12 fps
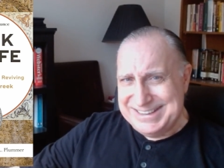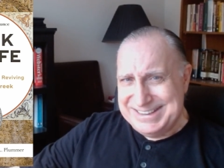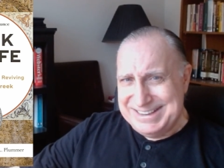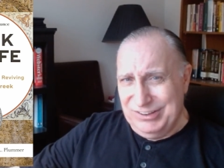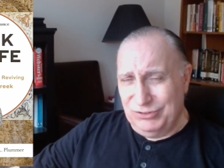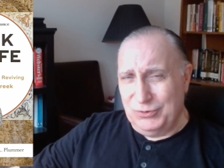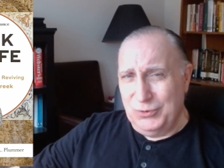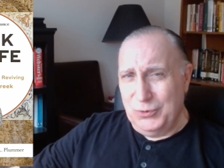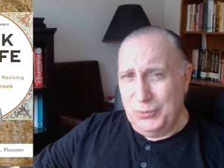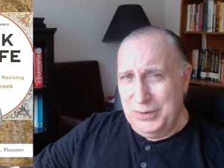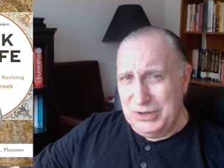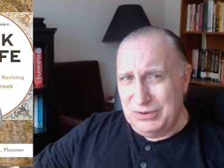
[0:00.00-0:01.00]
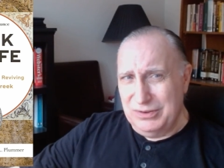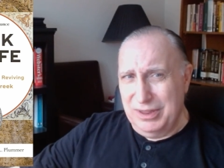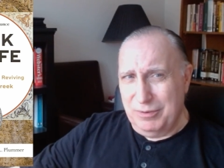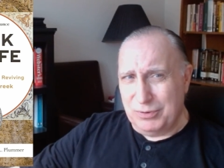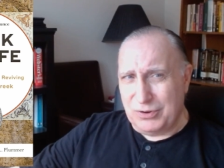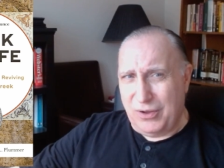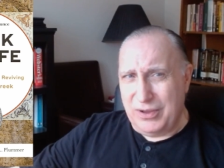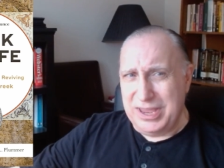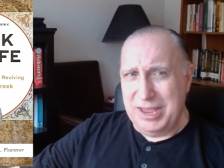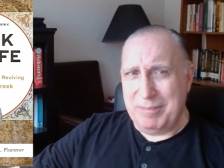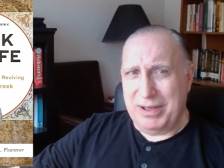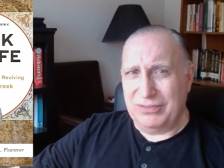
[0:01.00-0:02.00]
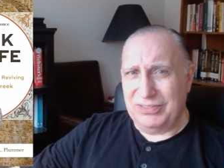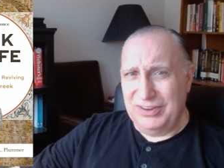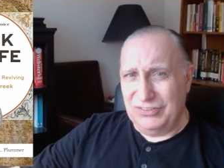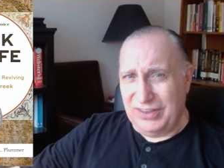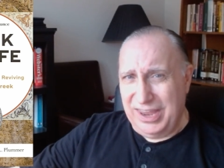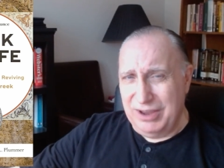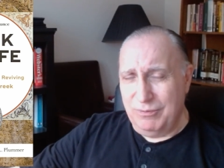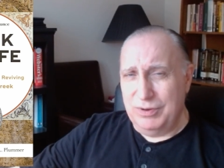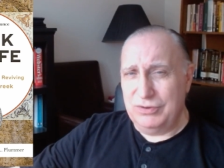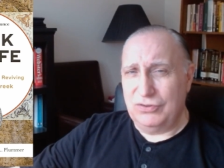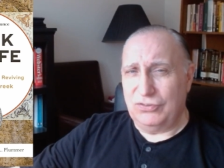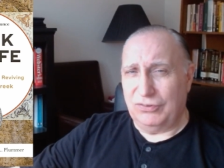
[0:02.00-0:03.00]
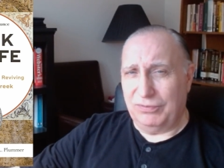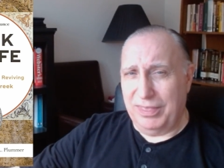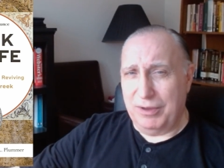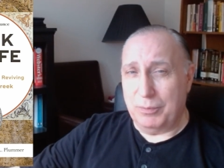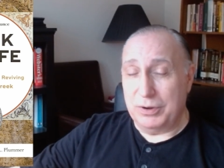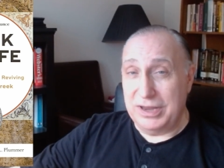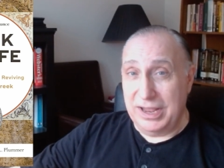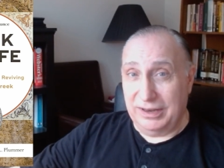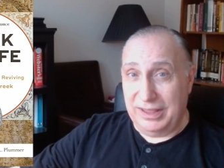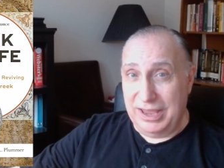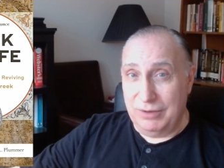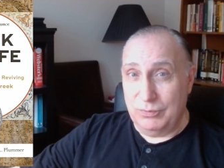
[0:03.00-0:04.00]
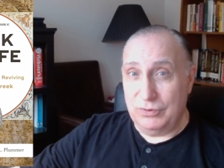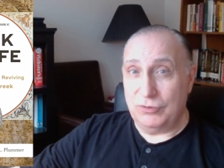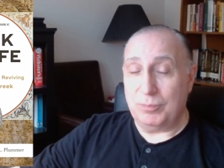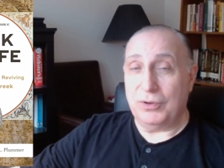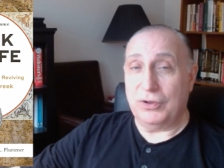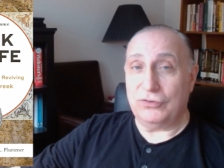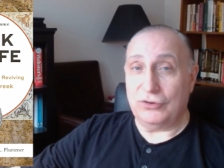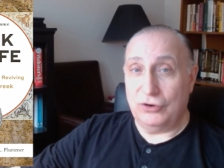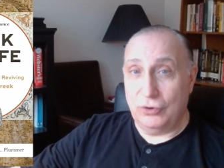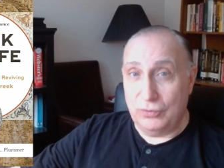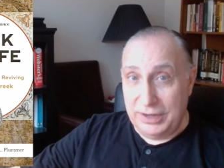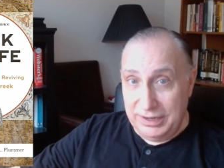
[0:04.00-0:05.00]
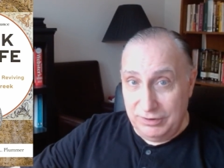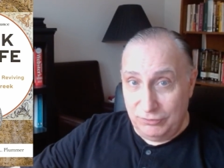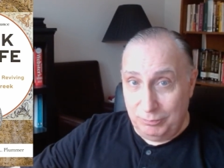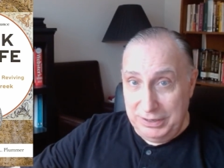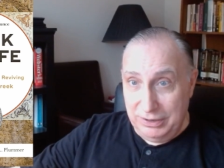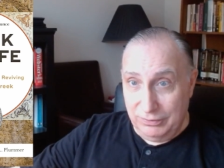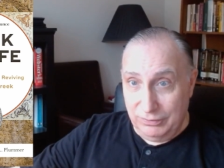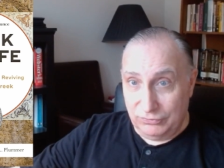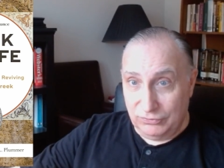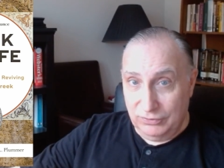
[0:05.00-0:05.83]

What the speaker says: in school, they were talking about these languages as they were dead languages because there are no native speakers.